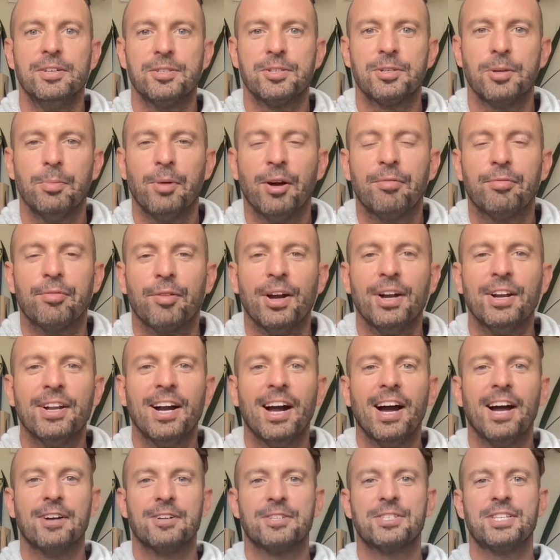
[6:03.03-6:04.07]
So my friend and
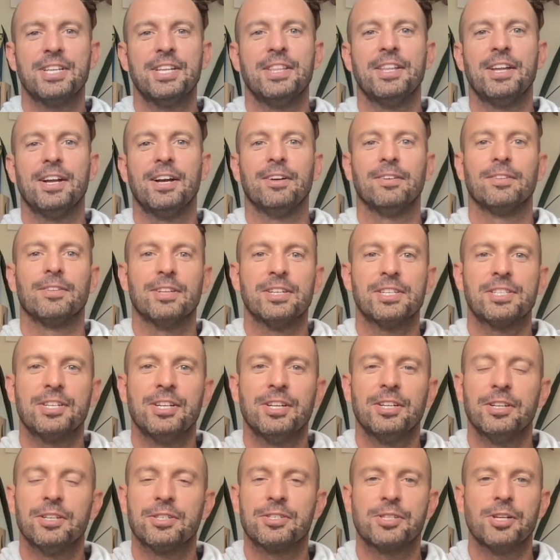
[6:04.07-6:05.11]
I are sitting there
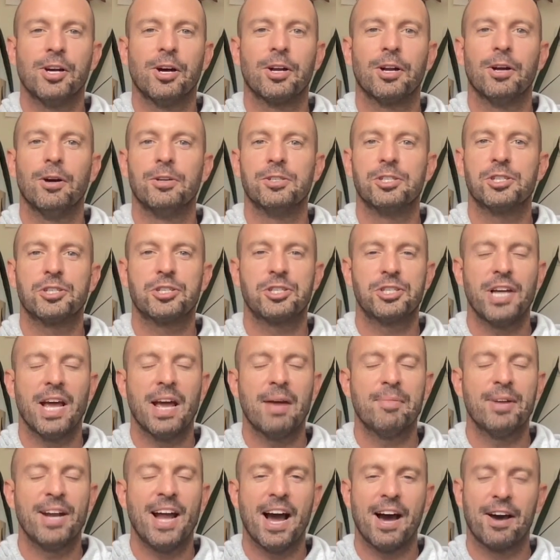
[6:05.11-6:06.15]
listening to Sono and just
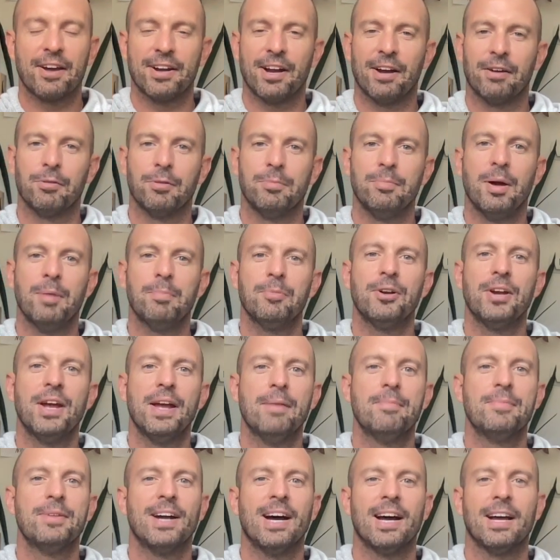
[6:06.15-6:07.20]
jamming out, and I remember
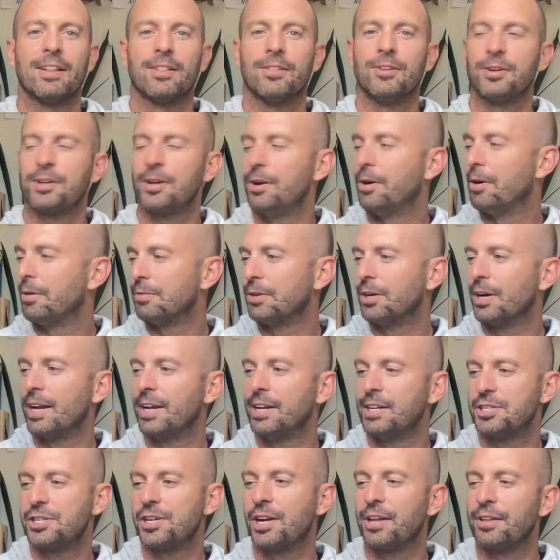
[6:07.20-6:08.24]
him and I look over at
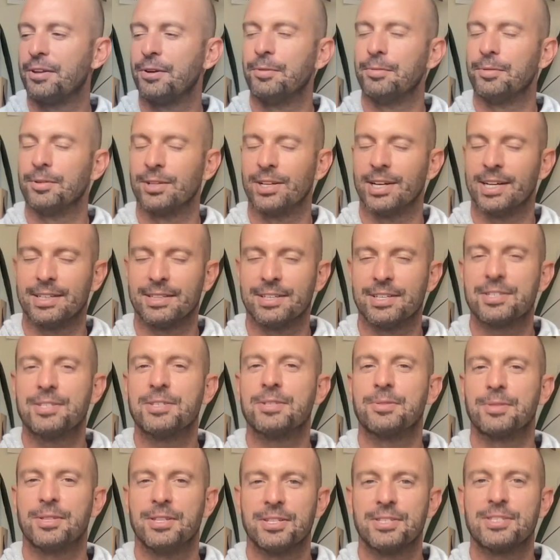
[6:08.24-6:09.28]
each other and we're like, this
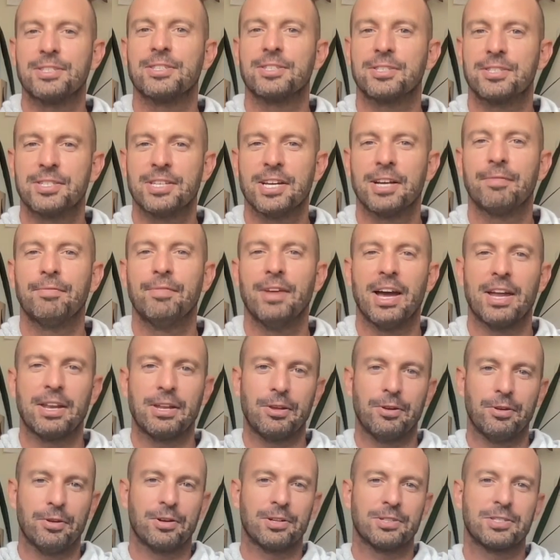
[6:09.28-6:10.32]
is a sick
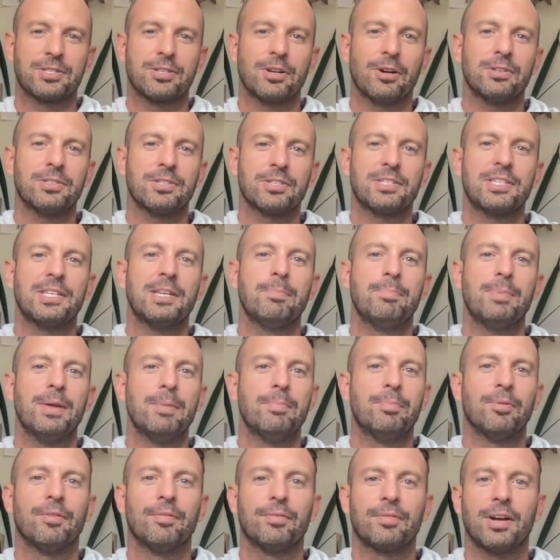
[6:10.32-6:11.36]
venue. You could start to see
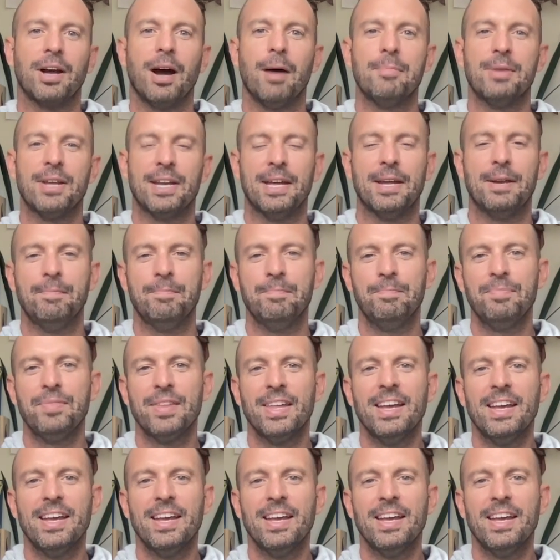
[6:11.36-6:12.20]
people coming in.